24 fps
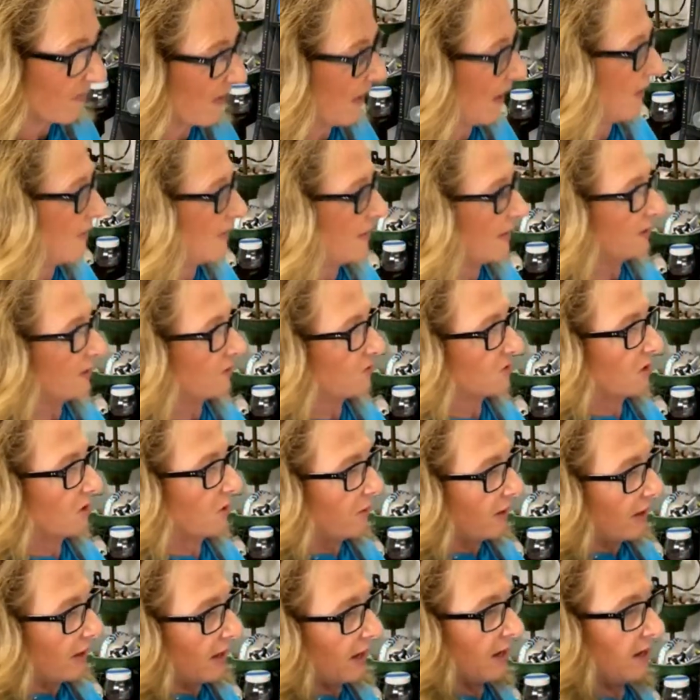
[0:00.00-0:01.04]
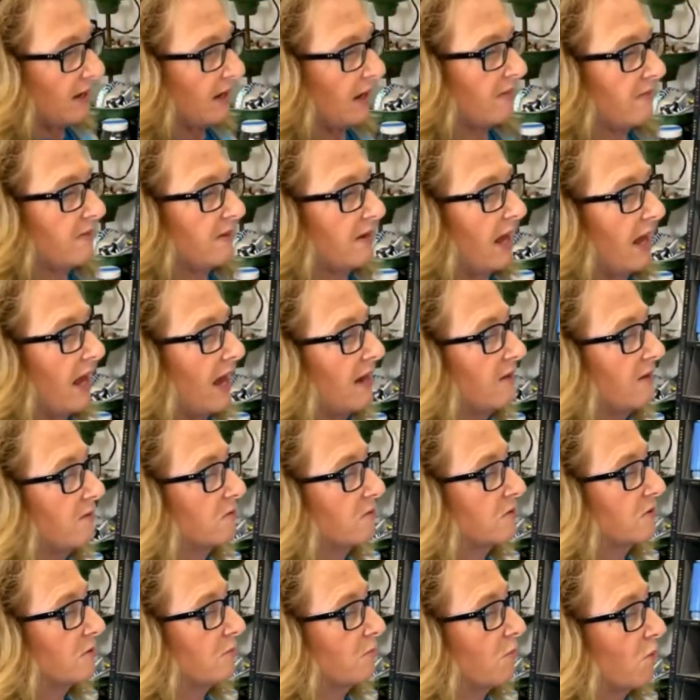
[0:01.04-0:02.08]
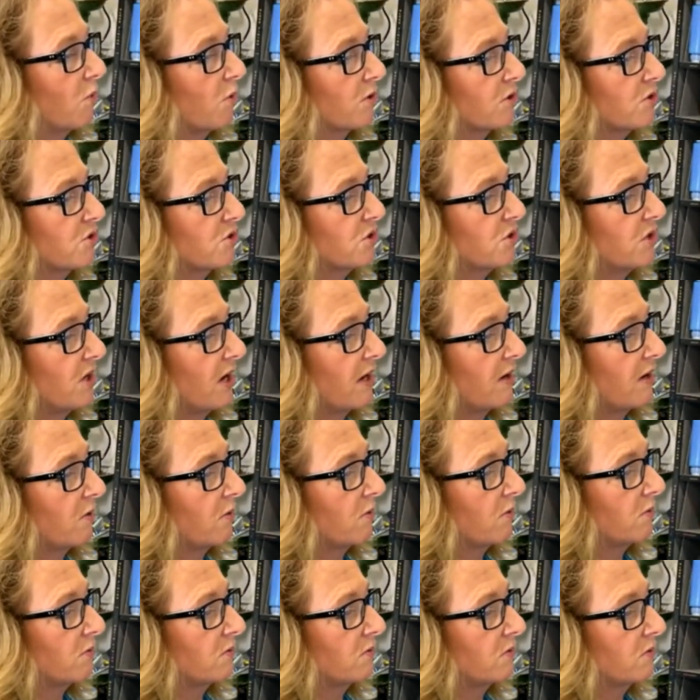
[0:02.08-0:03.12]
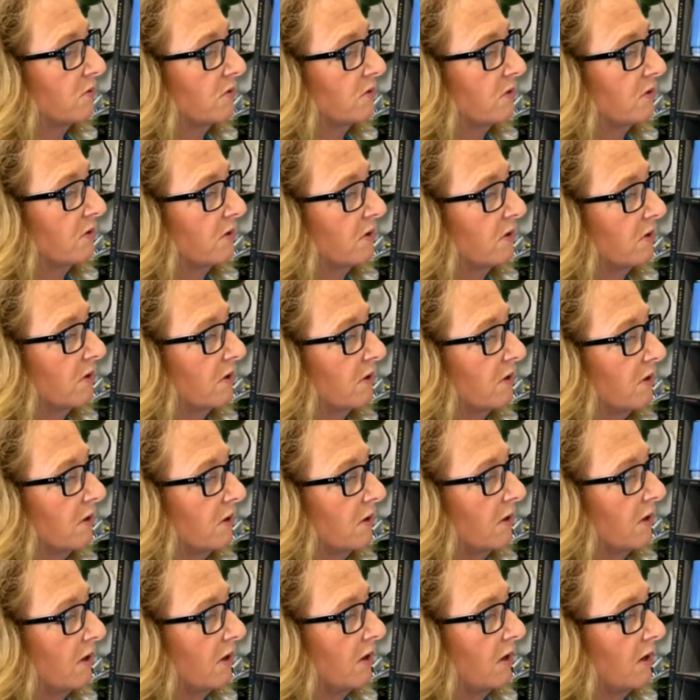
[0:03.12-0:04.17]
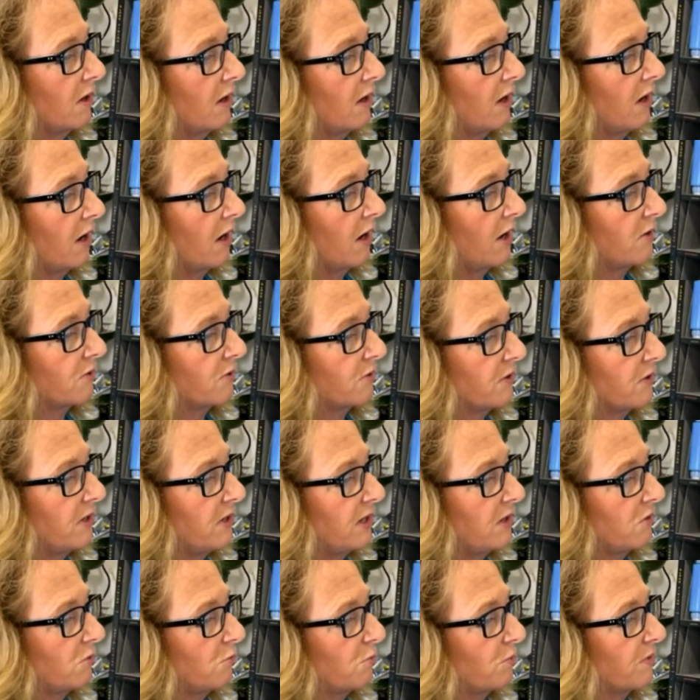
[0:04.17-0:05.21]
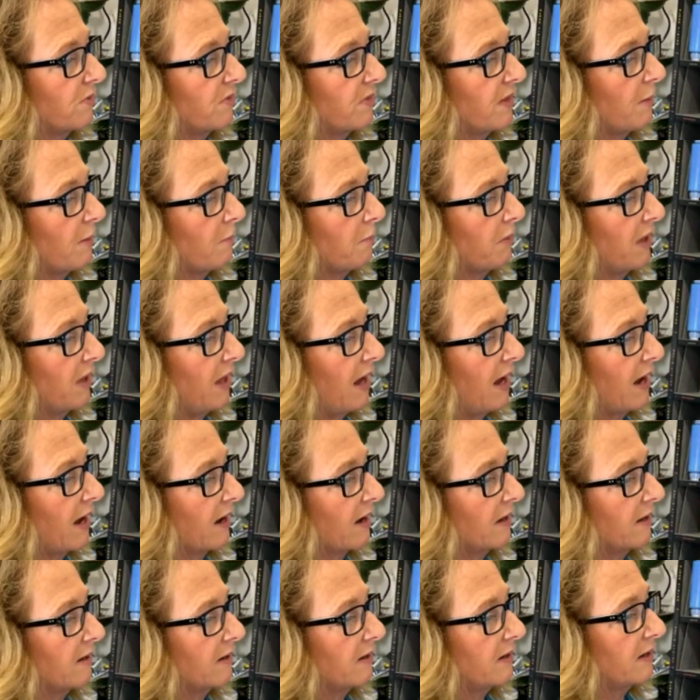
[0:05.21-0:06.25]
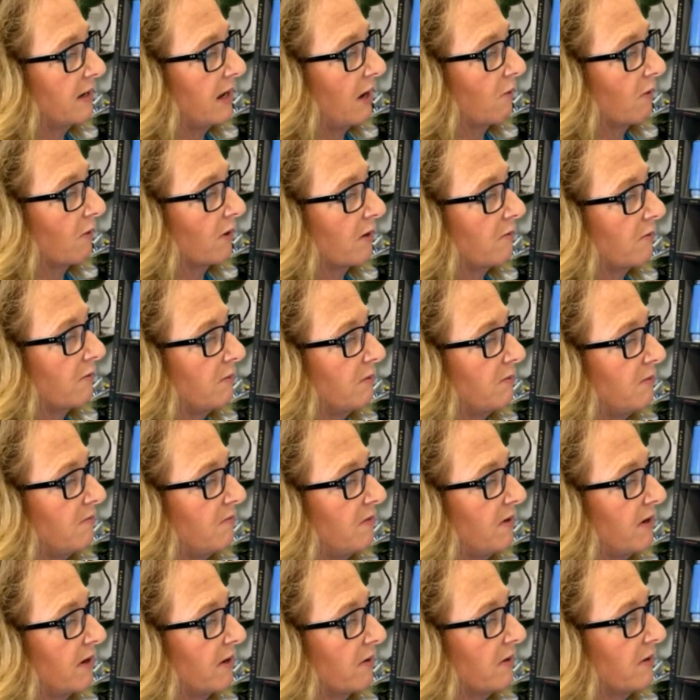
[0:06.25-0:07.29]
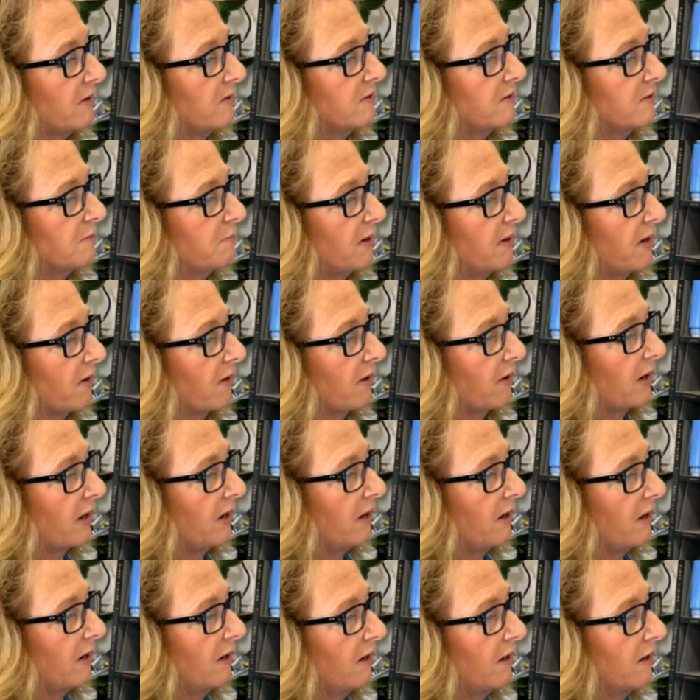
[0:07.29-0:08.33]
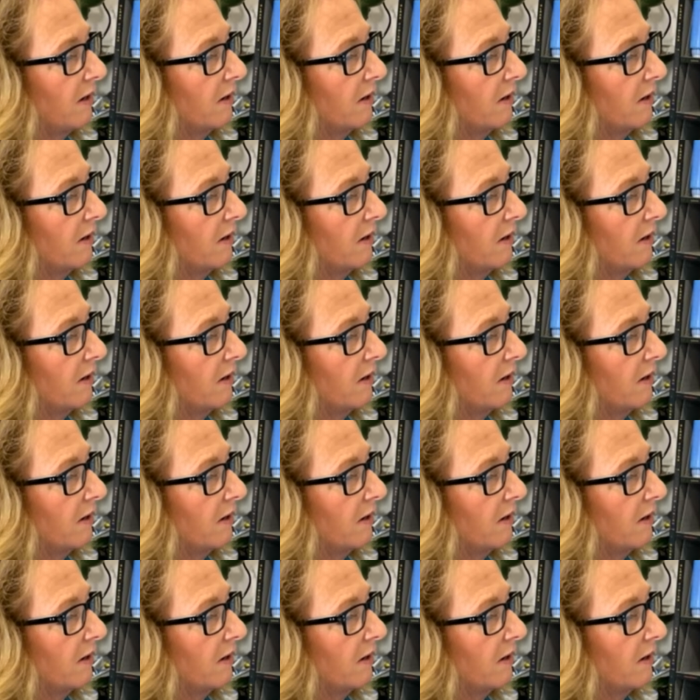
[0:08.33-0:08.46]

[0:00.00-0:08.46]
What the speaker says: then let's go ahead and then add in some more shadows underneath with that black. Now we're going to be very sparing,